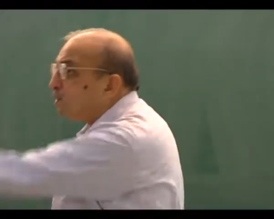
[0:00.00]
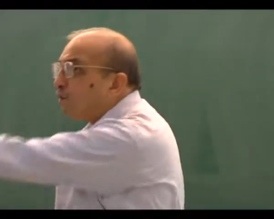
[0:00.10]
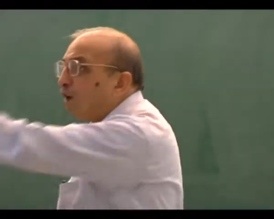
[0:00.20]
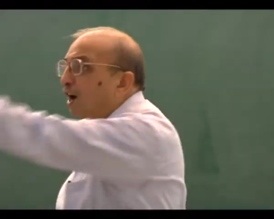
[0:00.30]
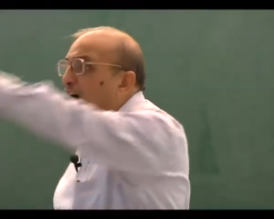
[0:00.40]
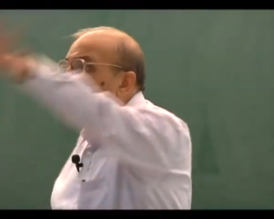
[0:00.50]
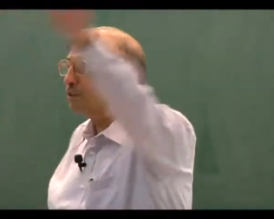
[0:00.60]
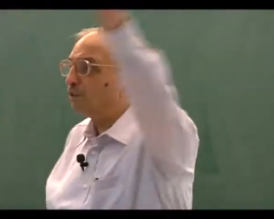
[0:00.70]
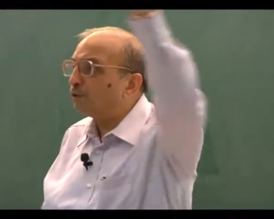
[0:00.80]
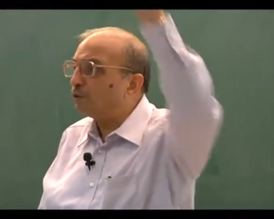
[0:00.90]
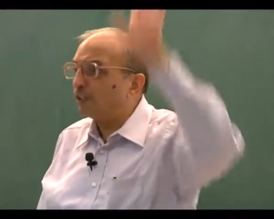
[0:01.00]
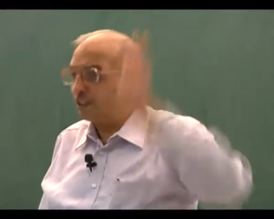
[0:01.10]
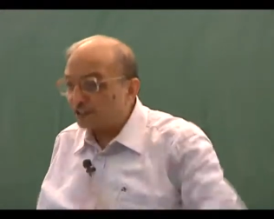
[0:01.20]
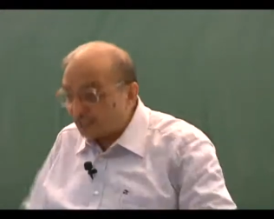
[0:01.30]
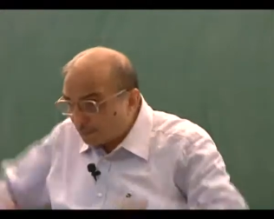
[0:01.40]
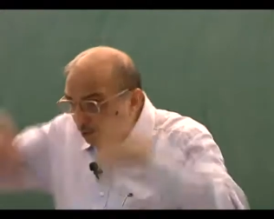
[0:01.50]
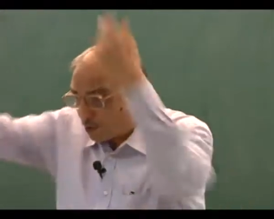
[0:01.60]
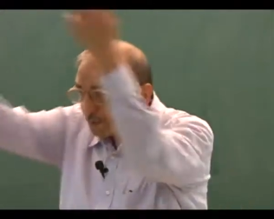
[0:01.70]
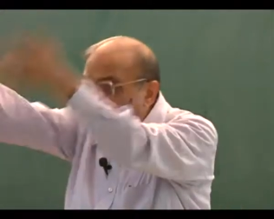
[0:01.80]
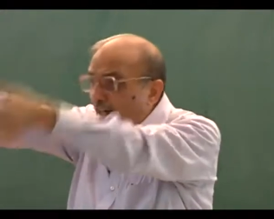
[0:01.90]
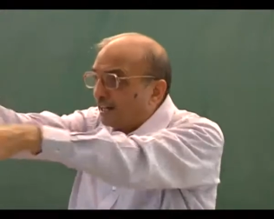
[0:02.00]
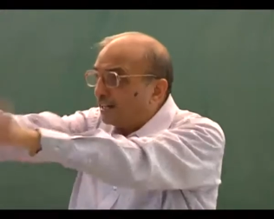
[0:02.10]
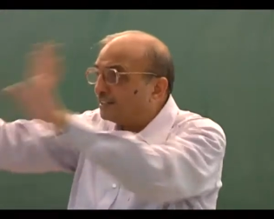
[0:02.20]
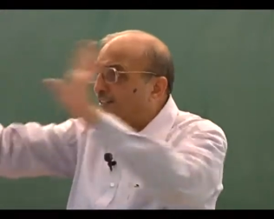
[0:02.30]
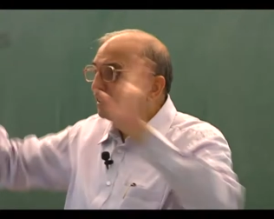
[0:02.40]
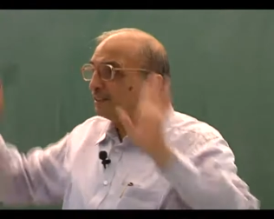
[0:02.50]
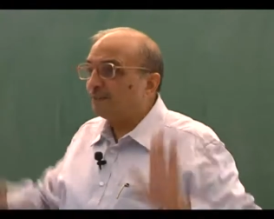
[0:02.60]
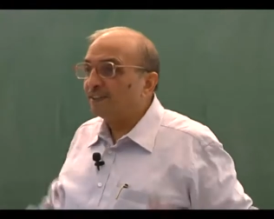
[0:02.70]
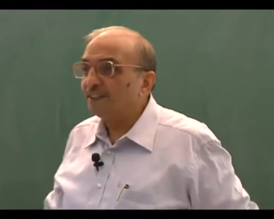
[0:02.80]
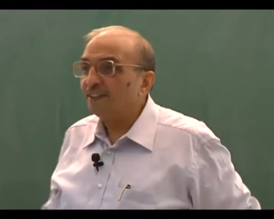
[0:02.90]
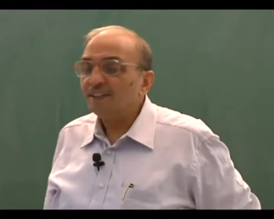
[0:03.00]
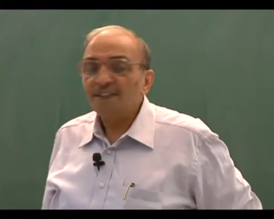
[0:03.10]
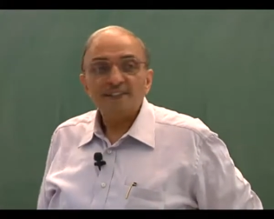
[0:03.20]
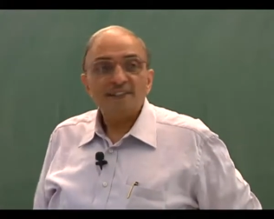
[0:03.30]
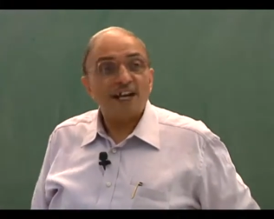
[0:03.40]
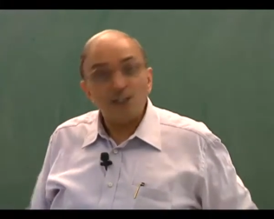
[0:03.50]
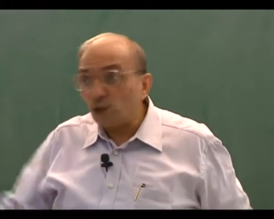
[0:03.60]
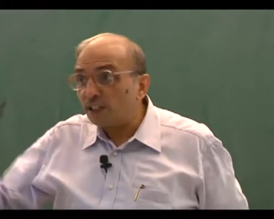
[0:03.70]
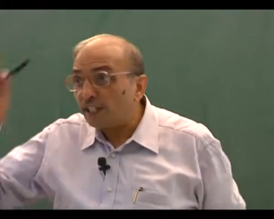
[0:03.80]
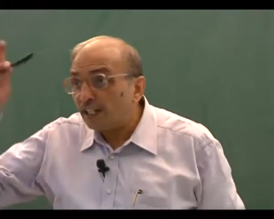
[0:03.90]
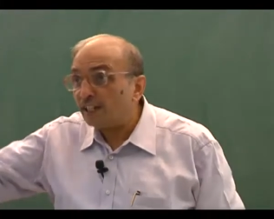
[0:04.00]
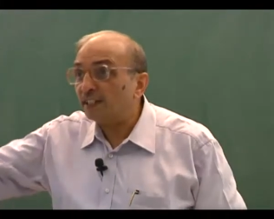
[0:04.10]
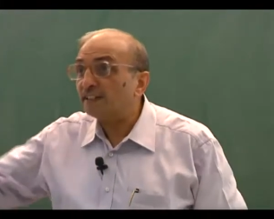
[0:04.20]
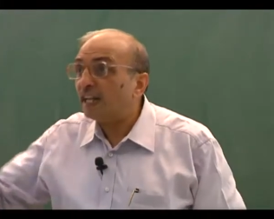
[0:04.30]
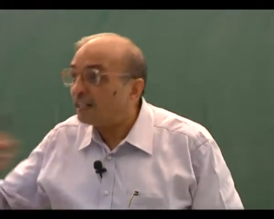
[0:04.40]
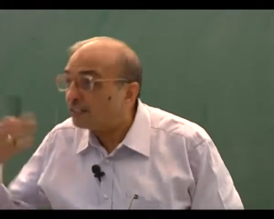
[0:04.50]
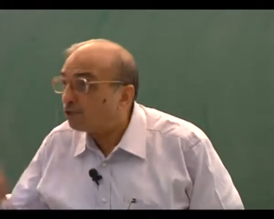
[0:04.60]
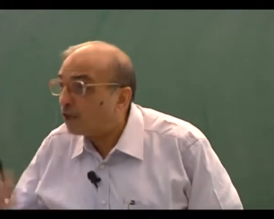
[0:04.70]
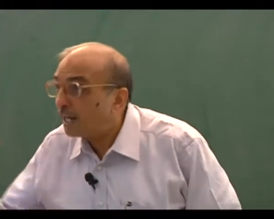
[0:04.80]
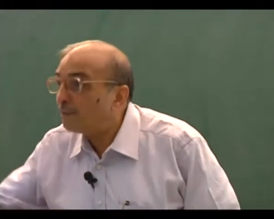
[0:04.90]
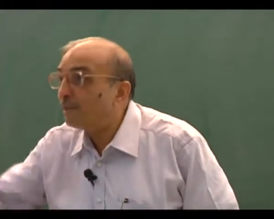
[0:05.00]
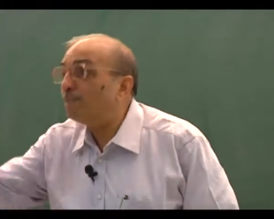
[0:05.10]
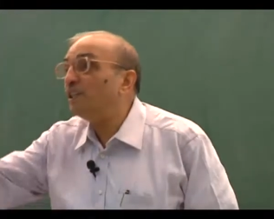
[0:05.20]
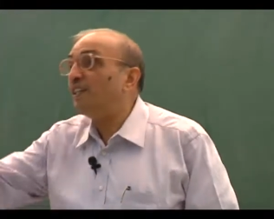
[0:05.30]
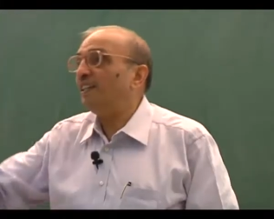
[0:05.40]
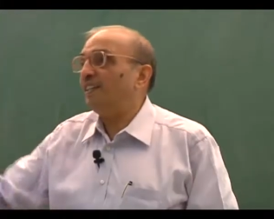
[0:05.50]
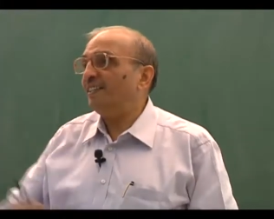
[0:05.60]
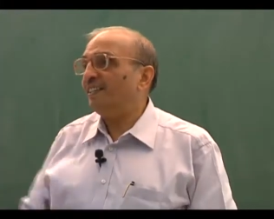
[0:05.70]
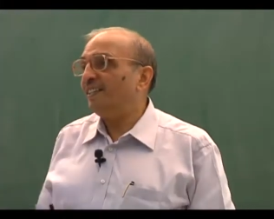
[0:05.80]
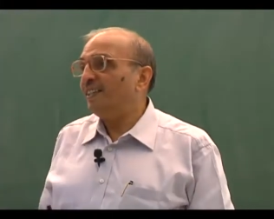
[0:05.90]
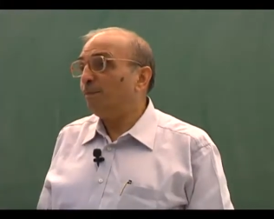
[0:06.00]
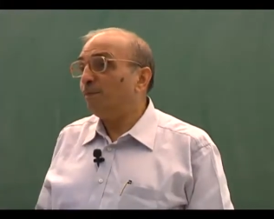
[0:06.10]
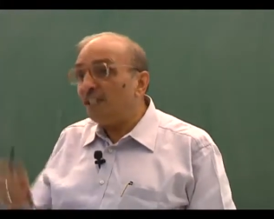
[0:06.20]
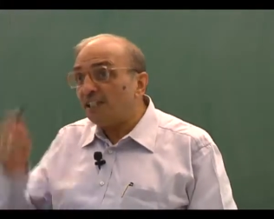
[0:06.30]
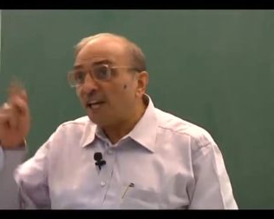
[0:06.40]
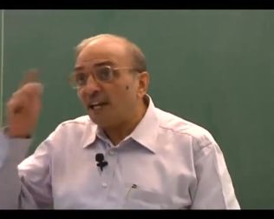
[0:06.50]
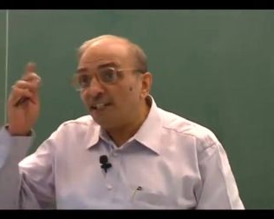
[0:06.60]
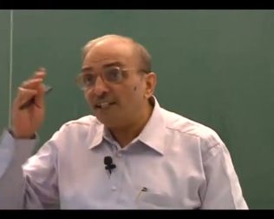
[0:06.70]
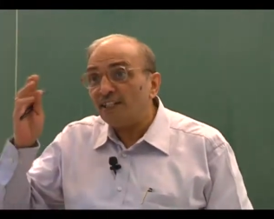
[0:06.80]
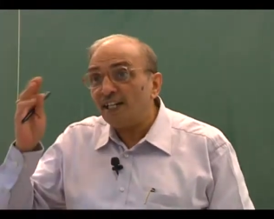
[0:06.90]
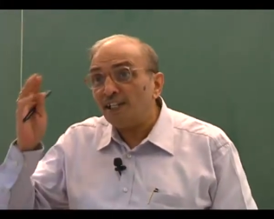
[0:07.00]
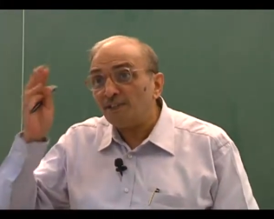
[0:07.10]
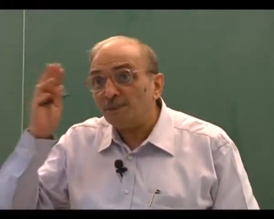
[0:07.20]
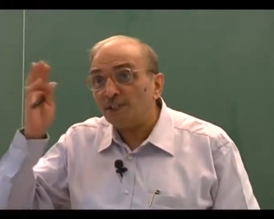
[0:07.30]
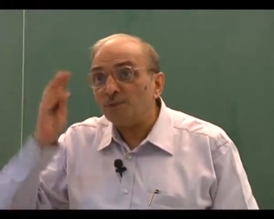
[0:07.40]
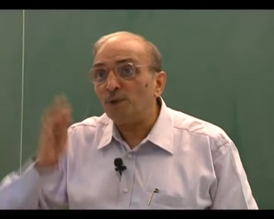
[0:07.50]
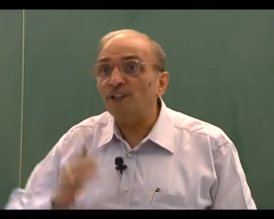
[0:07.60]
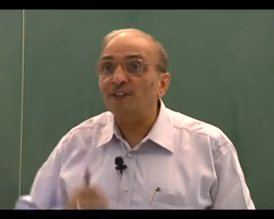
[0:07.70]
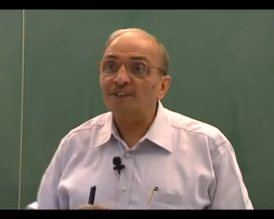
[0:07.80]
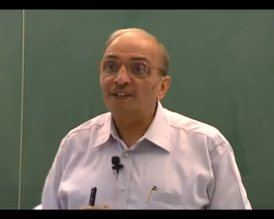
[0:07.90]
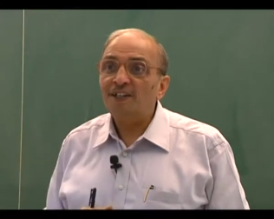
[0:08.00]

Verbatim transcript: go walk and do whatever, jump over my head and sit. I don't care. That is what I am communicating. Please understand it from this point of view.